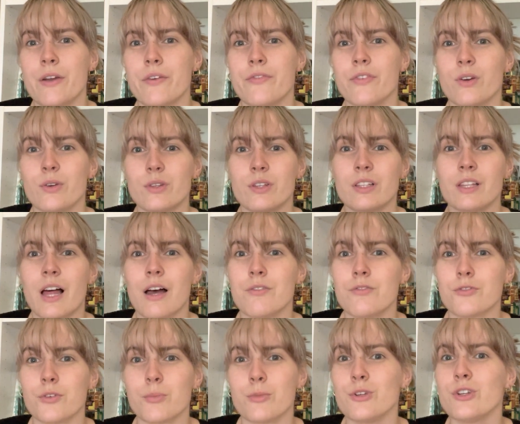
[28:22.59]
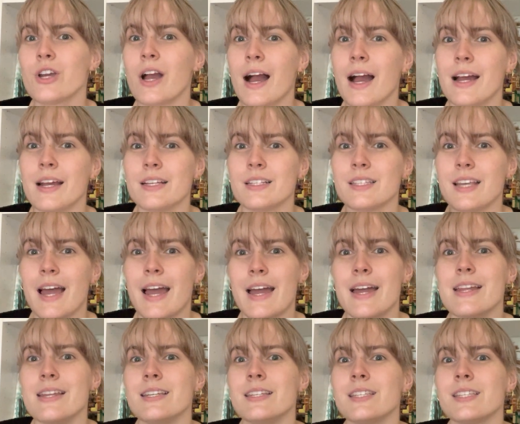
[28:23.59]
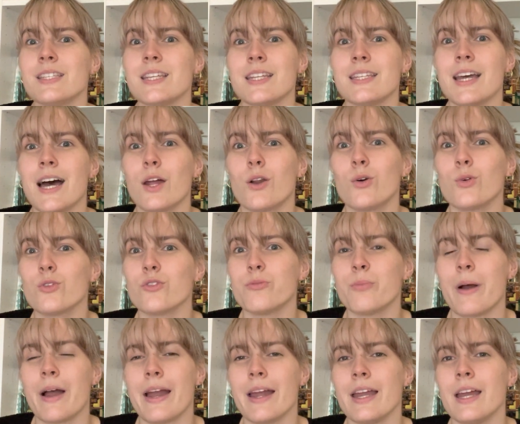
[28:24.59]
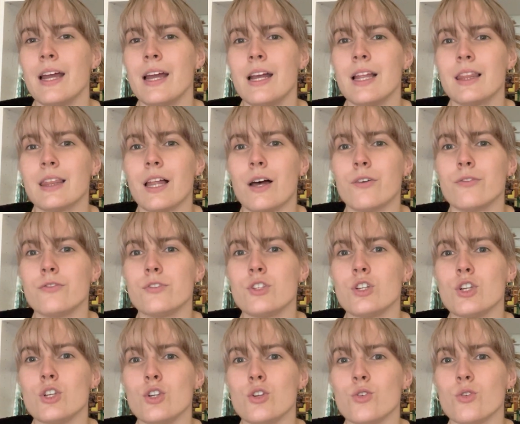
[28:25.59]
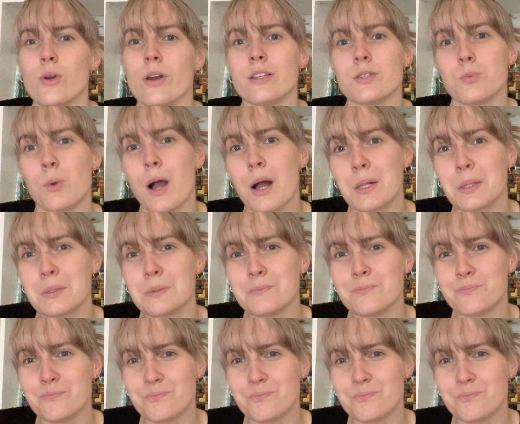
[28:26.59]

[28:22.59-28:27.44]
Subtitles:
feel the love from you guys and send out all of my love to you as well.